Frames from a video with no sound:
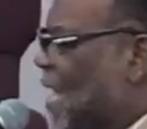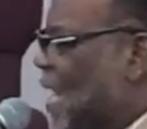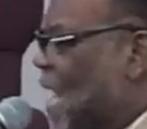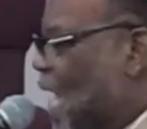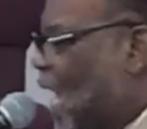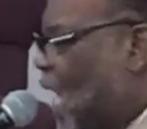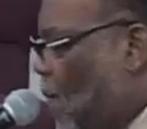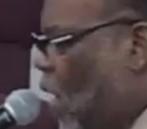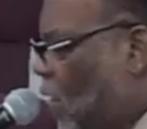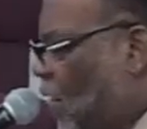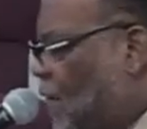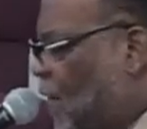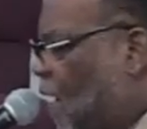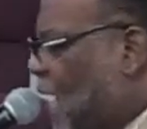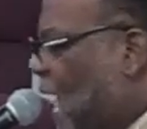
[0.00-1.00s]
Come on, if
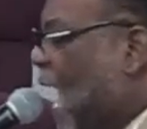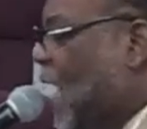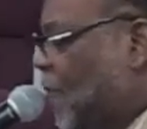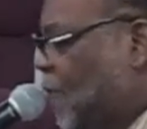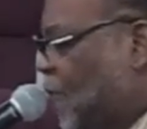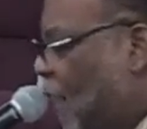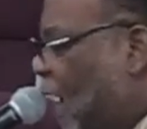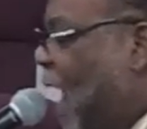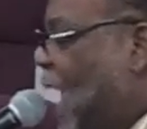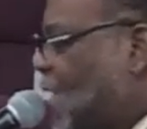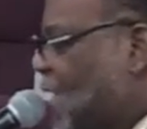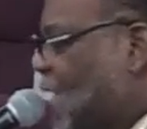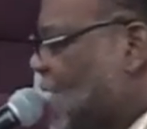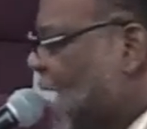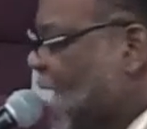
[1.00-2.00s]
you're not afraid to
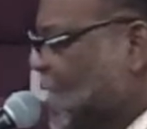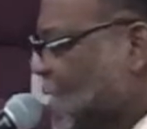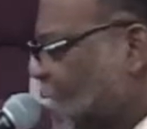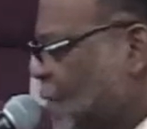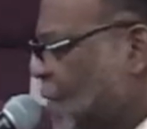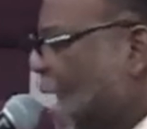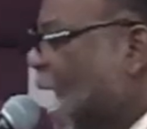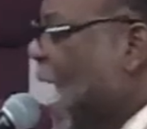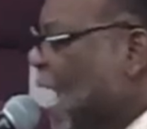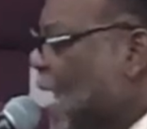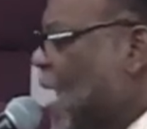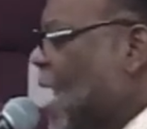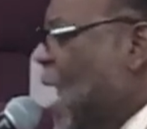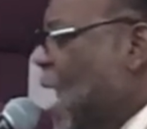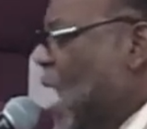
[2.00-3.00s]
testify,
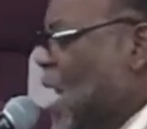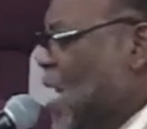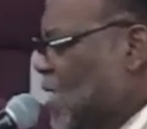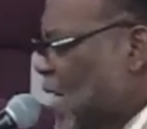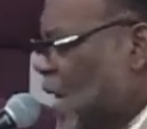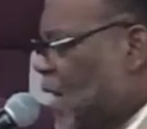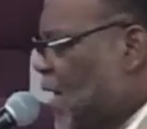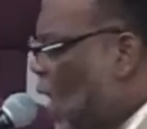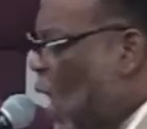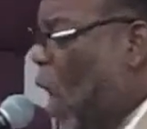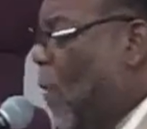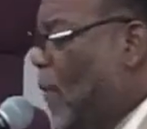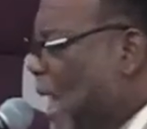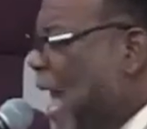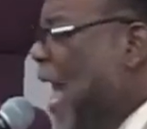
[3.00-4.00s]
said,
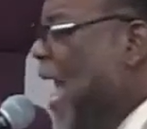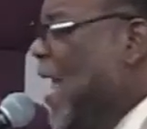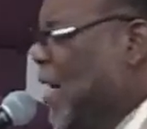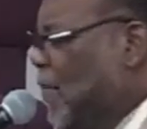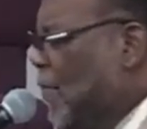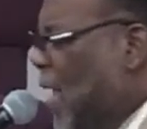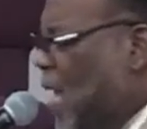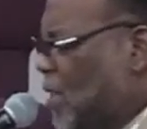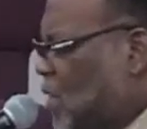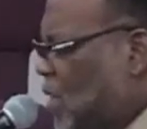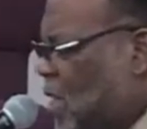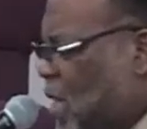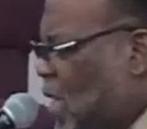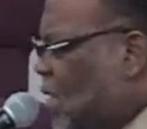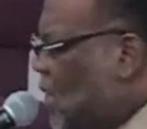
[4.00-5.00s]
Nobody but
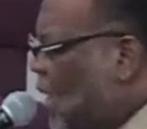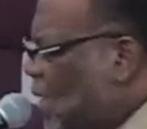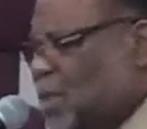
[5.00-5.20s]
Jesus.